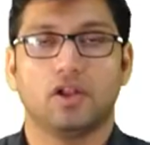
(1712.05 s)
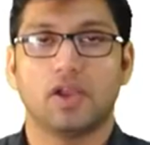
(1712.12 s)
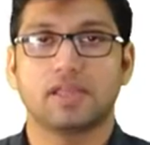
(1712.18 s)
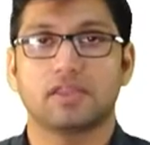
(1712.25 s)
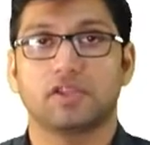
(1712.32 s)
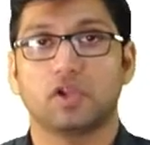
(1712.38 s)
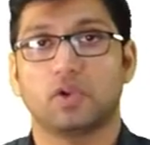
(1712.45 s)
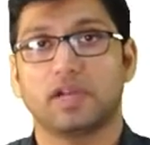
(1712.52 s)
Now
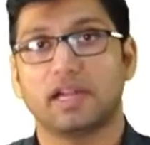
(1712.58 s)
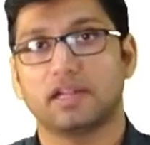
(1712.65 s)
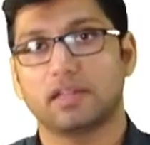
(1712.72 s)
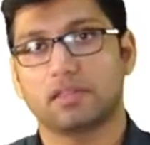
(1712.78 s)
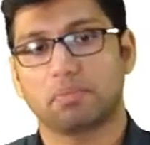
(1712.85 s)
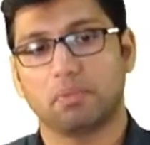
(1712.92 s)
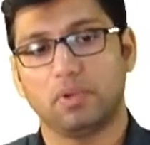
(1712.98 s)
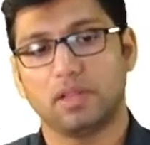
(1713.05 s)
as you know
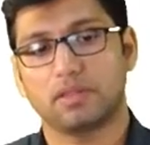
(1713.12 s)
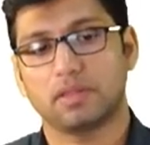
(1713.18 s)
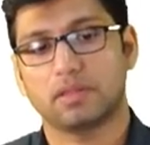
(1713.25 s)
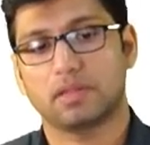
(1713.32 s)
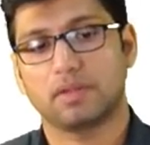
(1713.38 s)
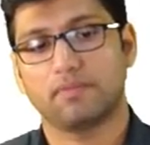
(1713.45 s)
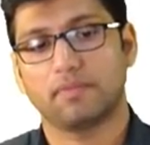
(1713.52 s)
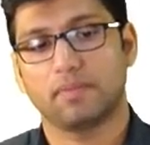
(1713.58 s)
that this pulley
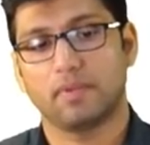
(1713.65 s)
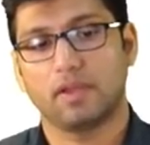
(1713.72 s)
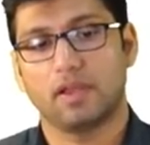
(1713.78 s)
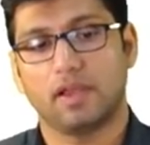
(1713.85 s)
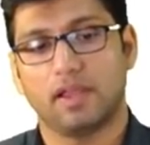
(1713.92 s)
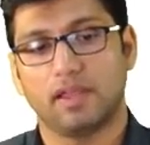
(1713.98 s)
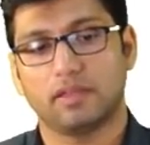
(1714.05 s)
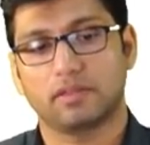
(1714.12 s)
system
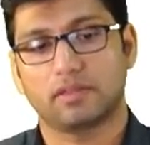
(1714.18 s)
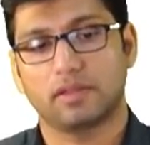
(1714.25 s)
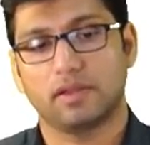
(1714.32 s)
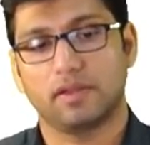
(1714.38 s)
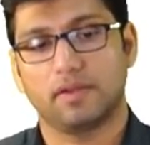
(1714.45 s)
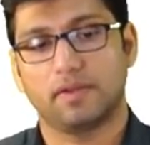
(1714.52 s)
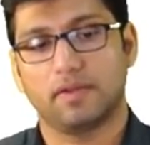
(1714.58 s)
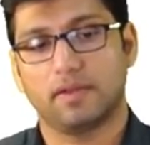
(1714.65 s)
is
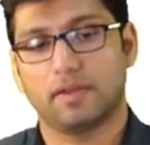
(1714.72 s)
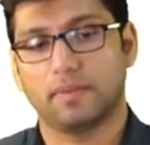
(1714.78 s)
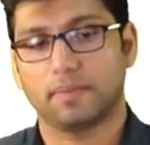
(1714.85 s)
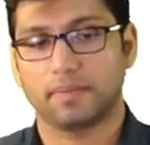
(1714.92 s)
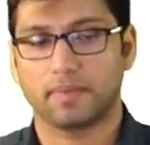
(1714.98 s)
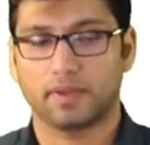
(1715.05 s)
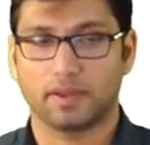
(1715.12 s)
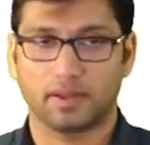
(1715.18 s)
held